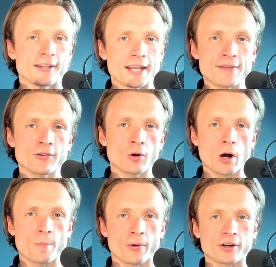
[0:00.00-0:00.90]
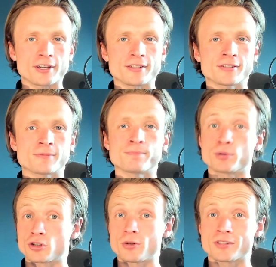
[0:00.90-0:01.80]
Even though our body's
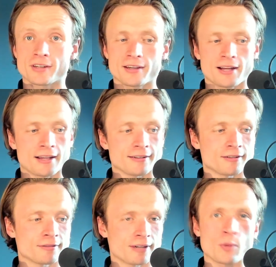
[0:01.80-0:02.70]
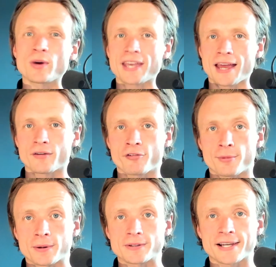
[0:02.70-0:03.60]
producing it and we're getting it
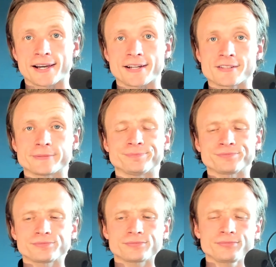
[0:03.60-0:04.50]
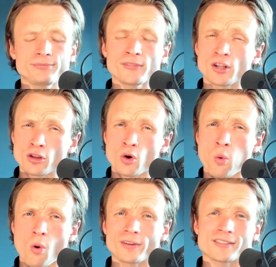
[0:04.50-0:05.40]
from our diet, the
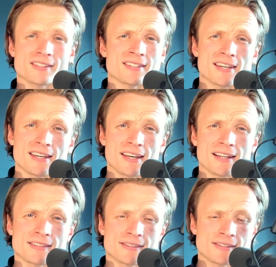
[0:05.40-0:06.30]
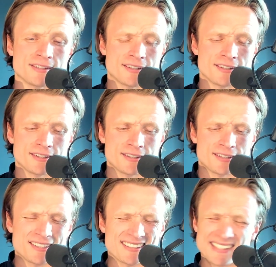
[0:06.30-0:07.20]
quantity, it's
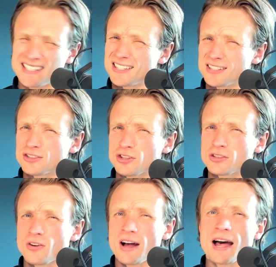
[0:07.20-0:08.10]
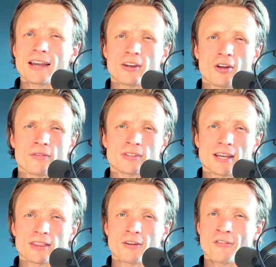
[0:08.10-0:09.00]
just not high enough to
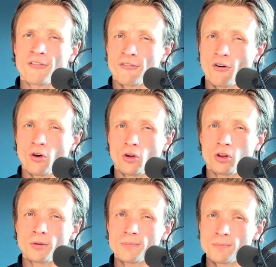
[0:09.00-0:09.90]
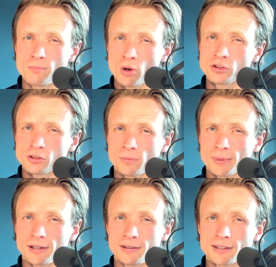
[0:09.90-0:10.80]
get the full muscle
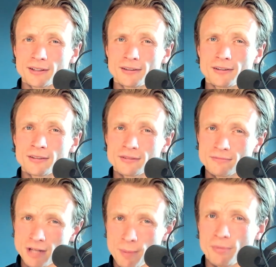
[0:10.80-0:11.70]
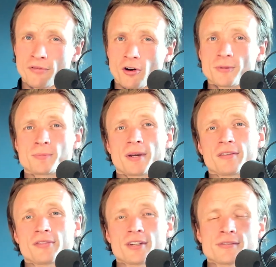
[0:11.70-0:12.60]
building and performance
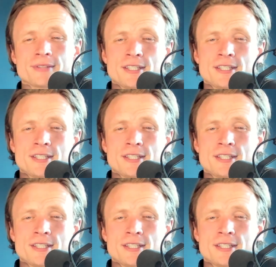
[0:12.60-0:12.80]
benefits.